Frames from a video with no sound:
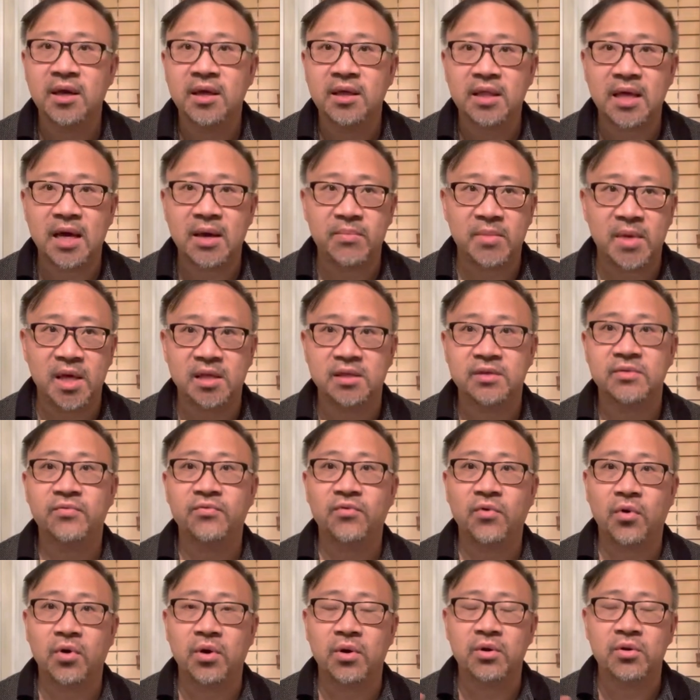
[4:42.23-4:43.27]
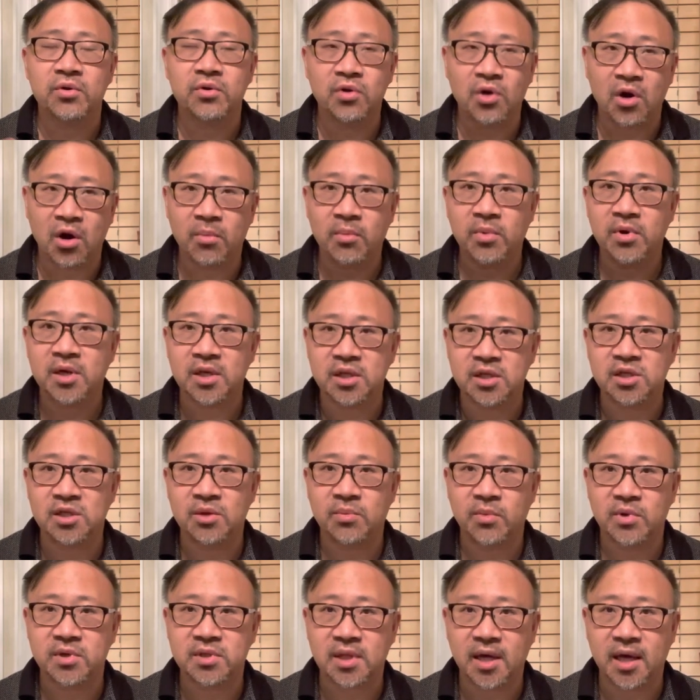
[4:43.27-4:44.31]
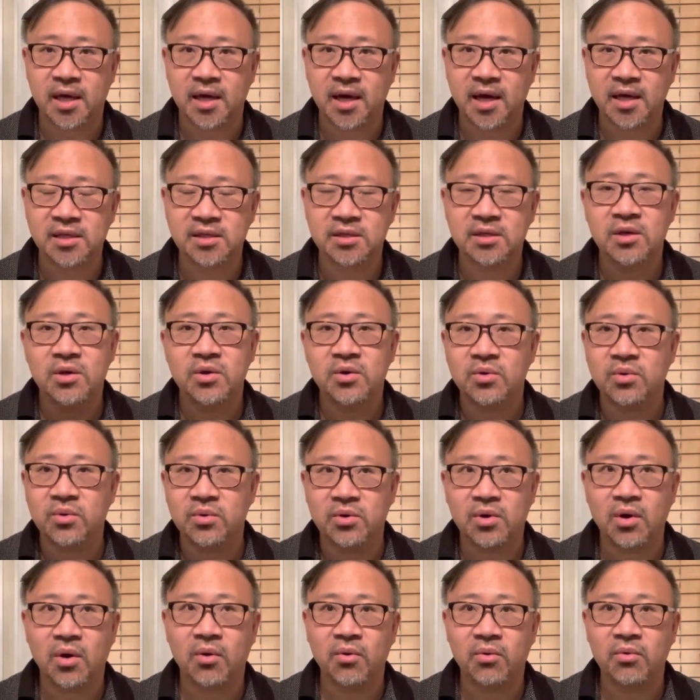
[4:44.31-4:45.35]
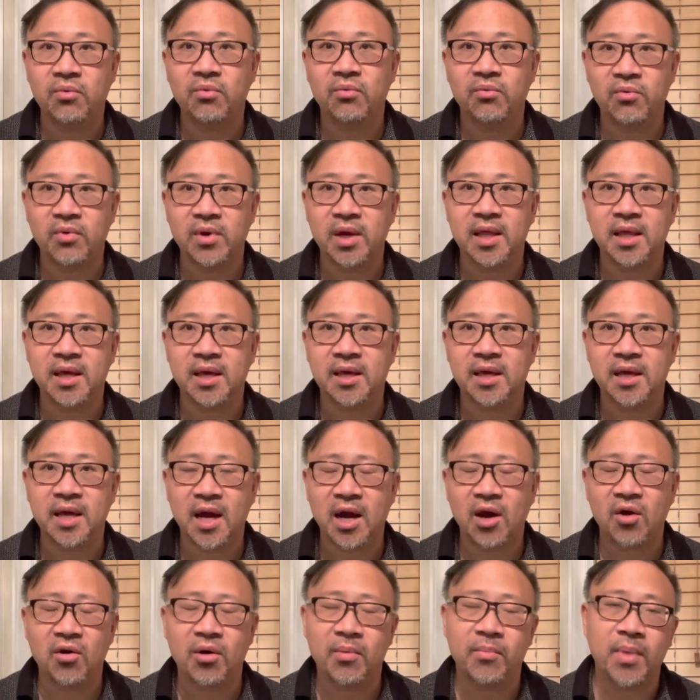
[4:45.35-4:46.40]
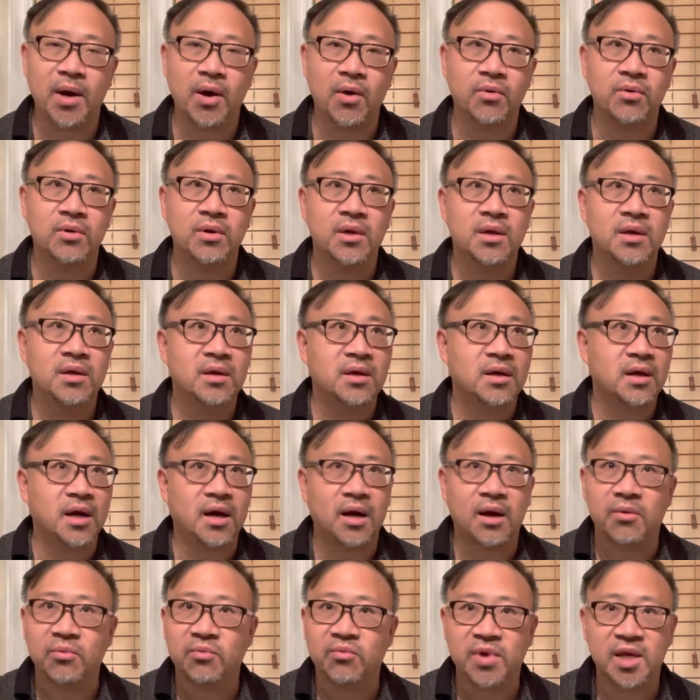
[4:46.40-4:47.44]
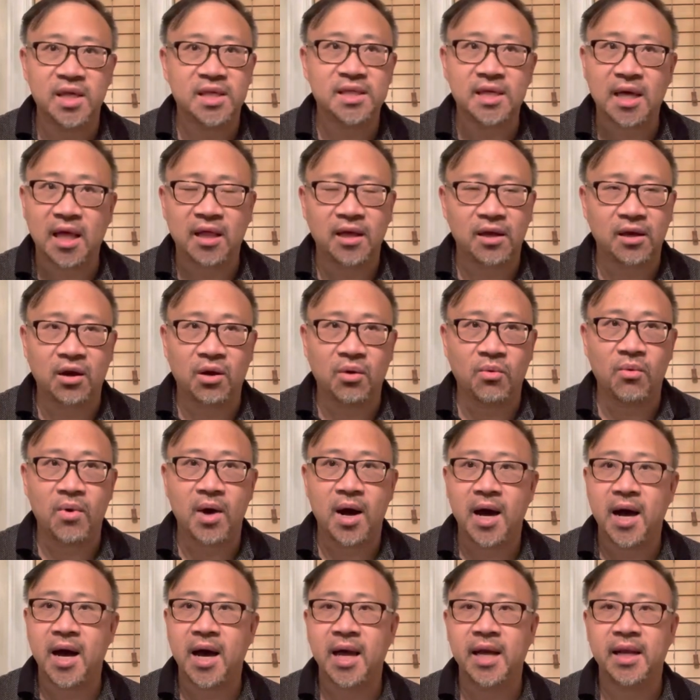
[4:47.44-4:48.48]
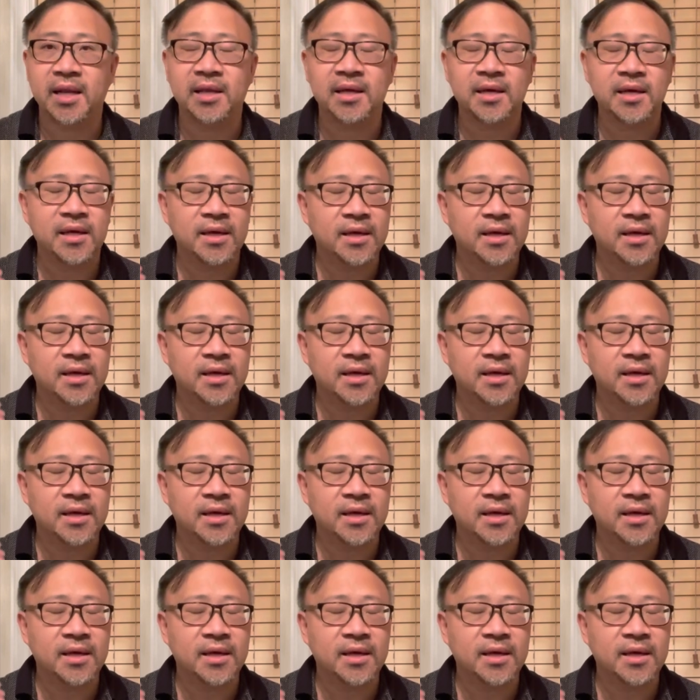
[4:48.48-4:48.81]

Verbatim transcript: That means for normal consumers like us who don't really care about uh, reselling our wine,